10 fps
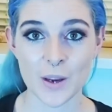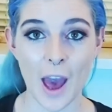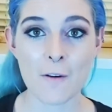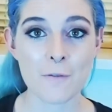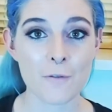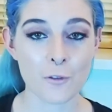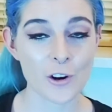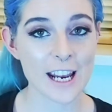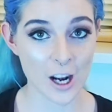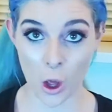get
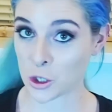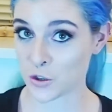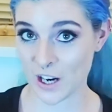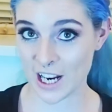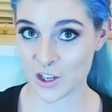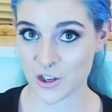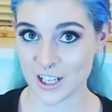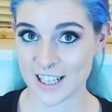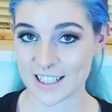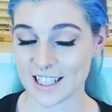free lottery
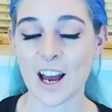entries.